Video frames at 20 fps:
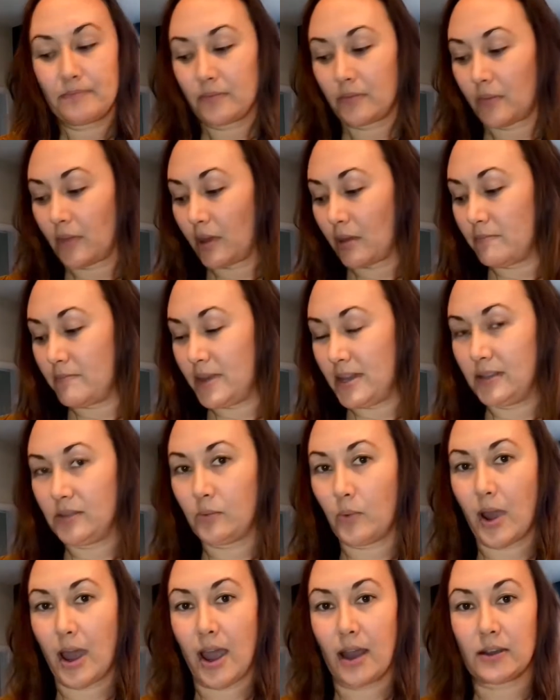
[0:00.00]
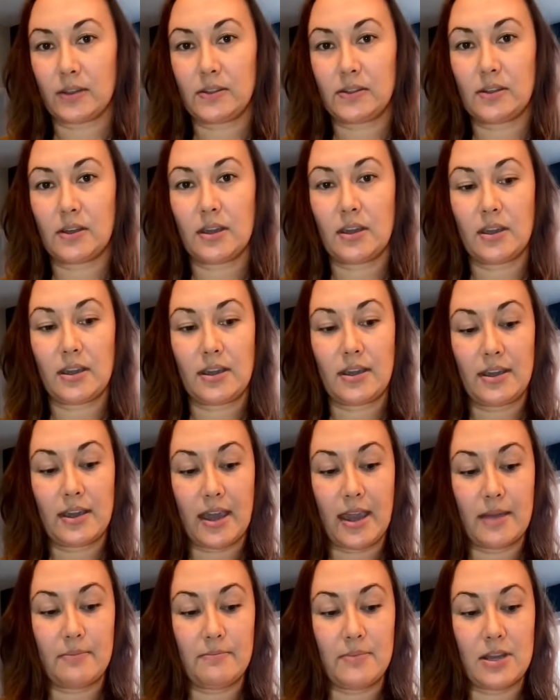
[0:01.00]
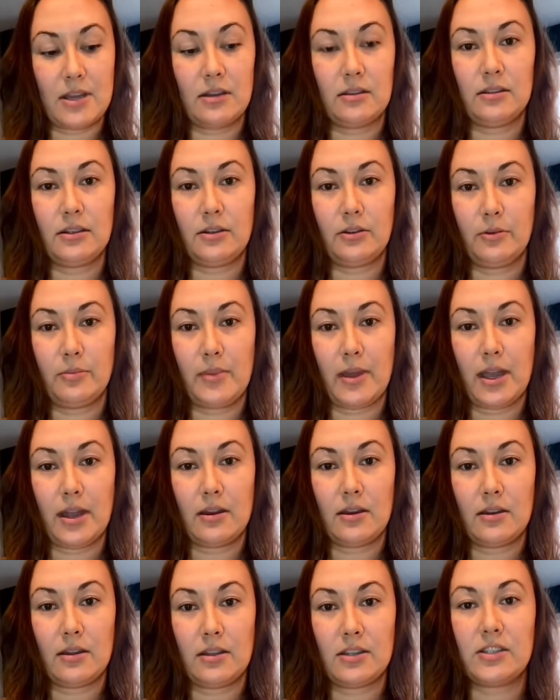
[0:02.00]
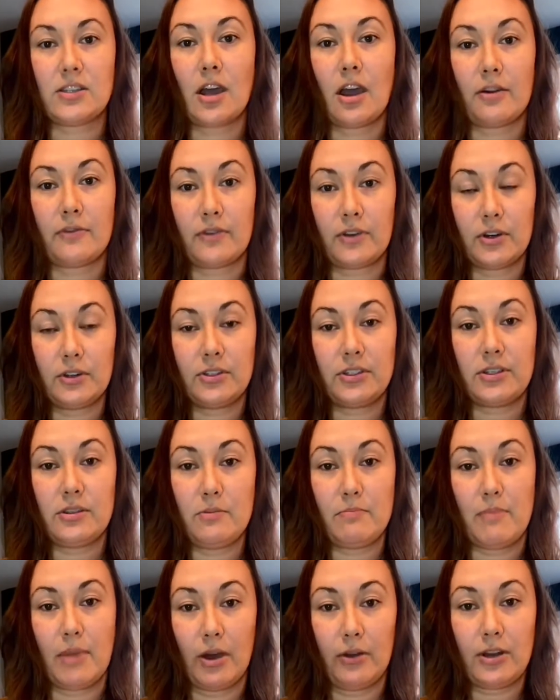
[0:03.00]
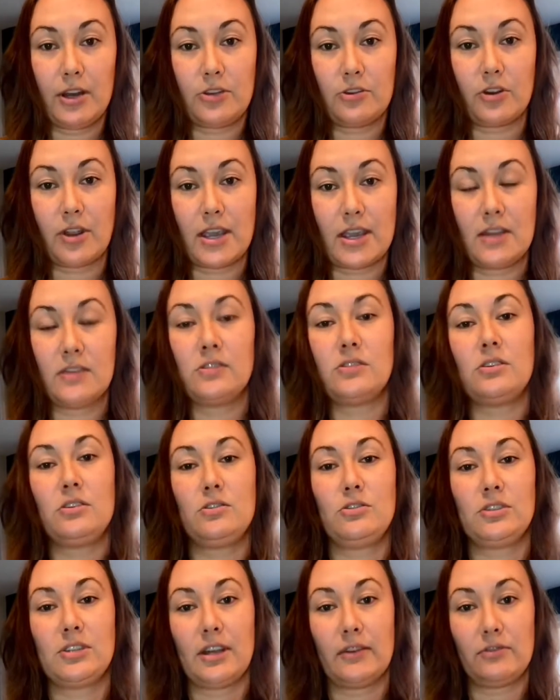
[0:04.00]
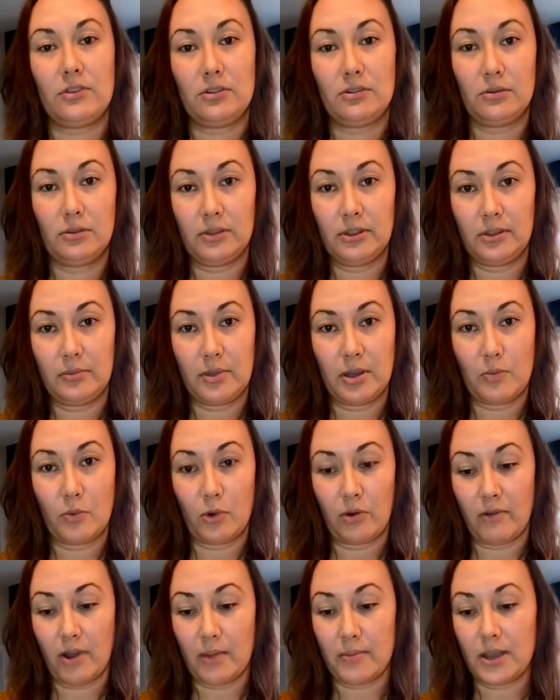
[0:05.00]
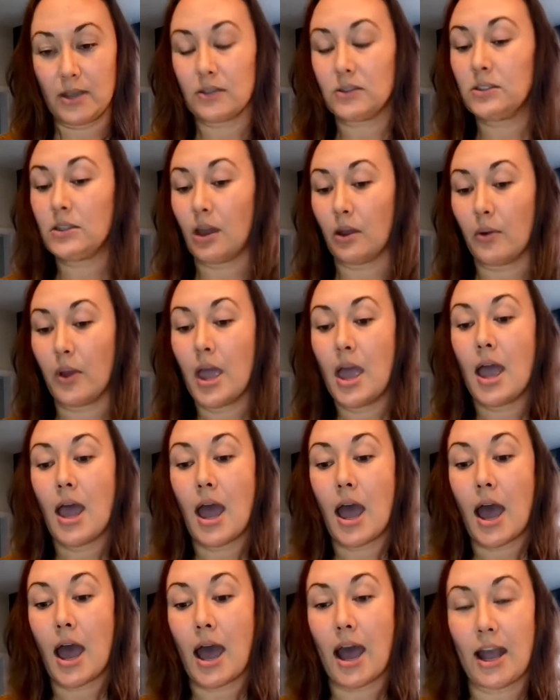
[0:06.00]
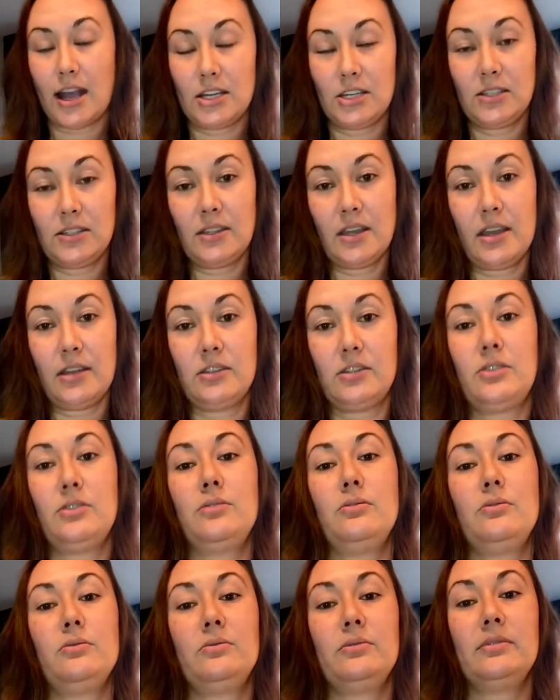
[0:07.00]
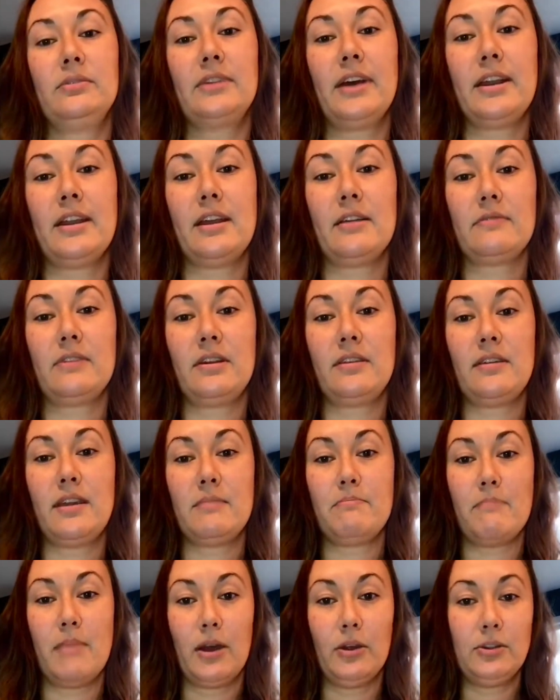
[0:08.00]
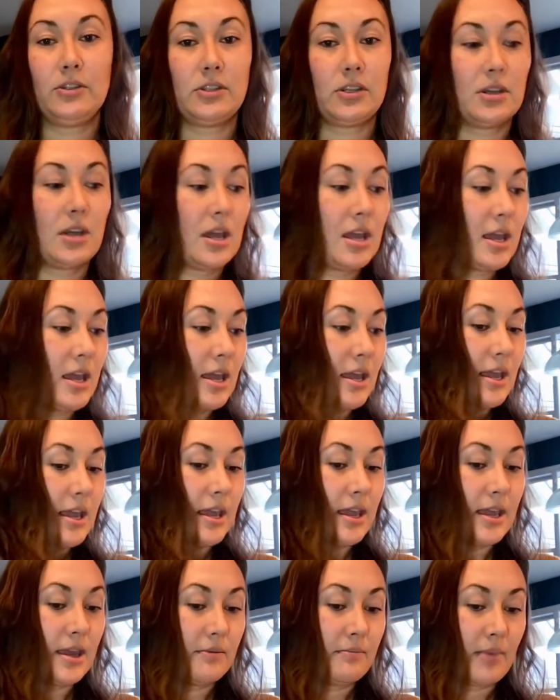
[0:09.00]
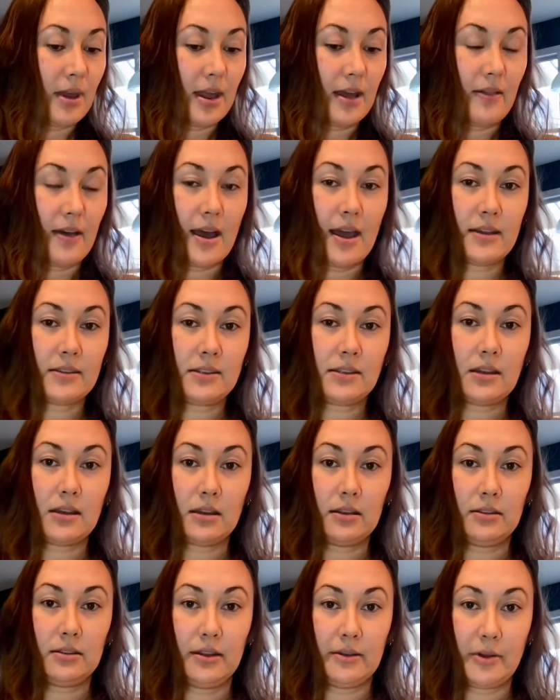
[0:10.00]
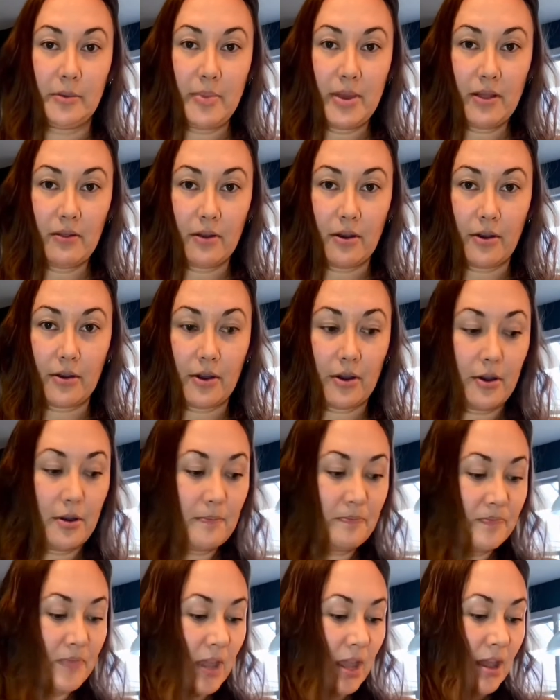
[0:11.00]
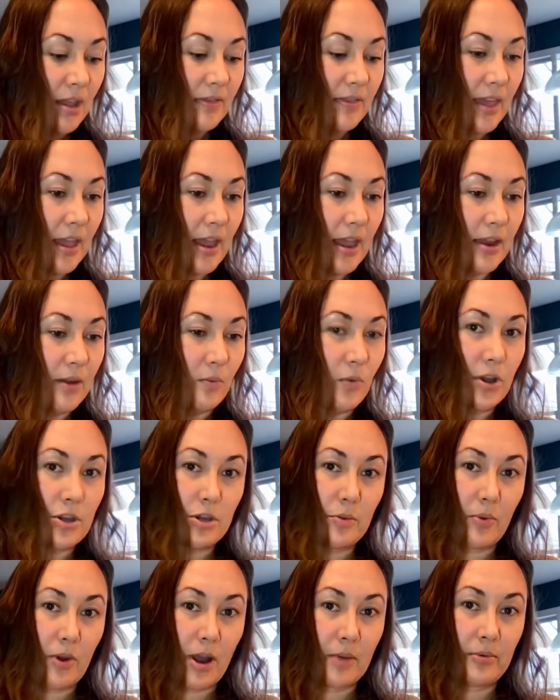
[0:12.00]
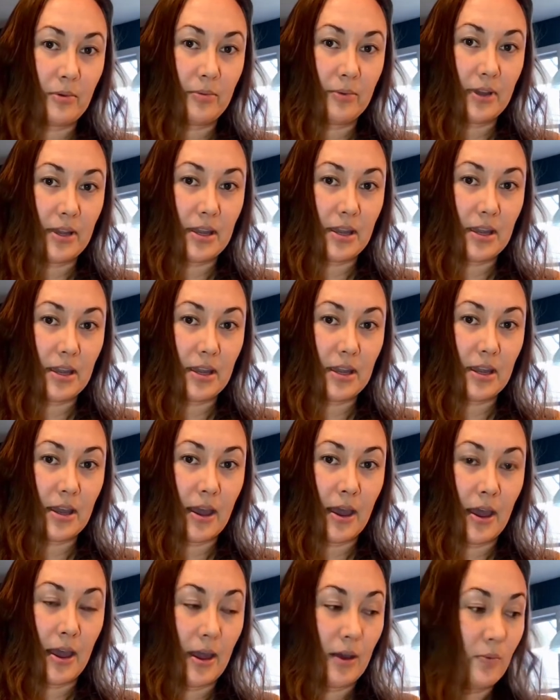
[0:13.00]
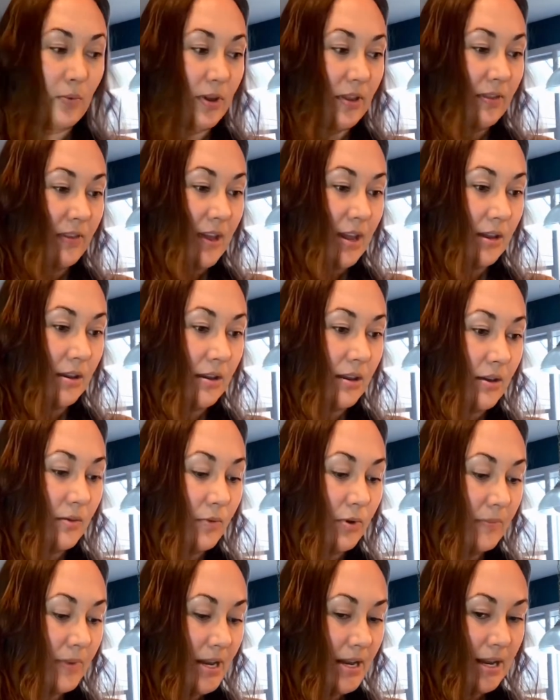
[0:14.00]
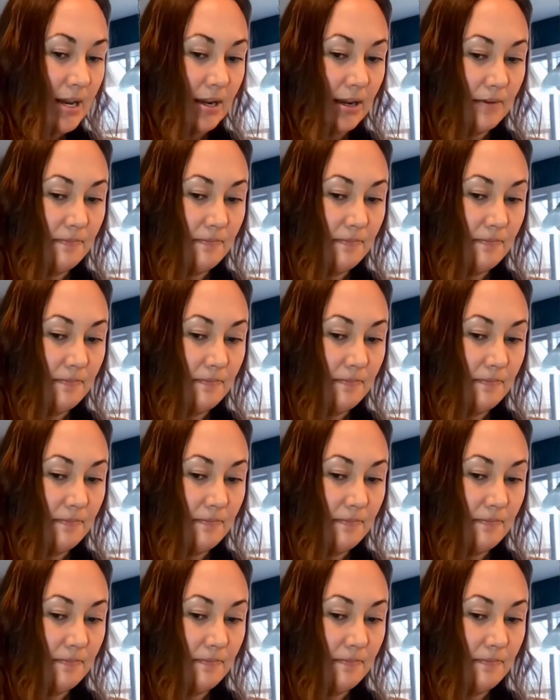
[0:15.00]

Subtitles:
beeswax can be a little bit tougher to melt in your hand, so you just have to do a little bit more rubbing. So I just like to let everything melt in my glass a little bit longer than what you probably would think would be needed.